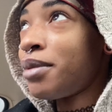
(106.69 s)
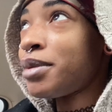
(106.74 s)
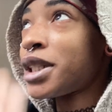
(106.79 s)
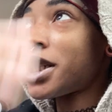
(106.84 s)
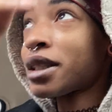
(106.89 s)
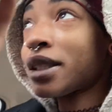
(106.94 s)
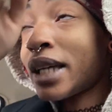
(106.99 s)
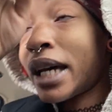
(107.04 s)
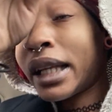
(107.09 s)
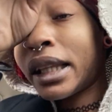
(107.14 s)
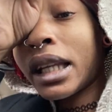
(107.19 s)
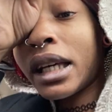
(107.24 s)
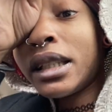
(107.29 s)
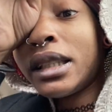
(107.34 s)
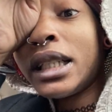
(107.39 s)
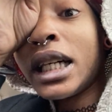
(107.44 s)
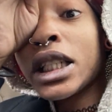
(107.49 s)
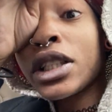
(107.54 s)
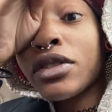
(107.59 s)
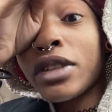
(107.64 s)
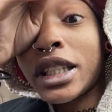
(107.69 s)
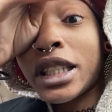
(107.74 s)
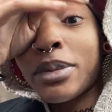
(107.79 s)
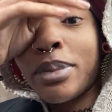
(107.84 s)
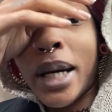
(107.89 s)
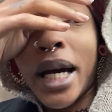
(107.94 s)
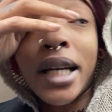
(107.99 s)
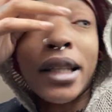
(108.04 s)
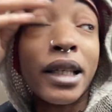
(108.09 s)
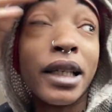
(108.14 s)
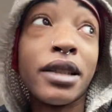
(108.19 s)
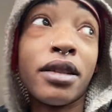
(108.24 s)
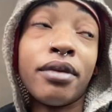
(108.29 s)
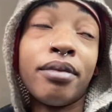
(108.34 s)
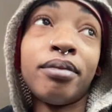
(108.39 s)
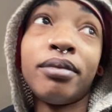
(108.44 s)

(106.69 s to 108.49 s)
just like the disrespect is